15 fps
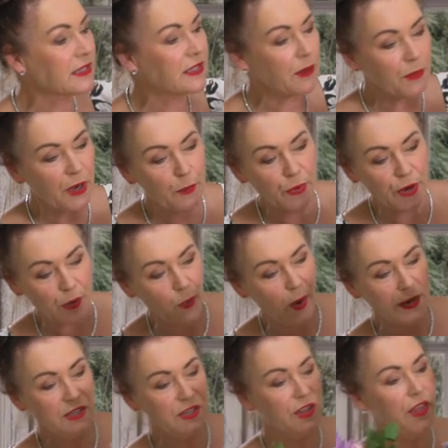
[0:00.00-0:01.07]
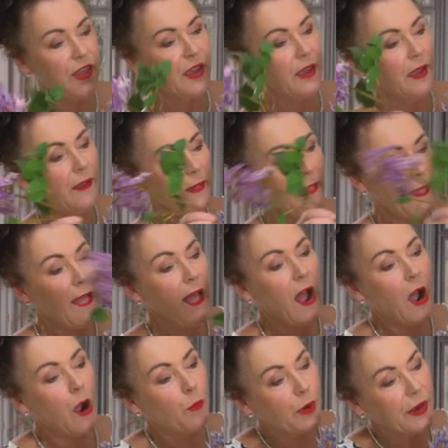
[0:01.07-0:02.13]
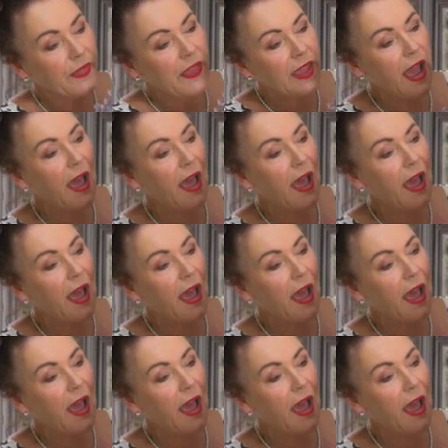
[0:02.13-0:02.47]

So I'm going to bring one to there, I'll bring the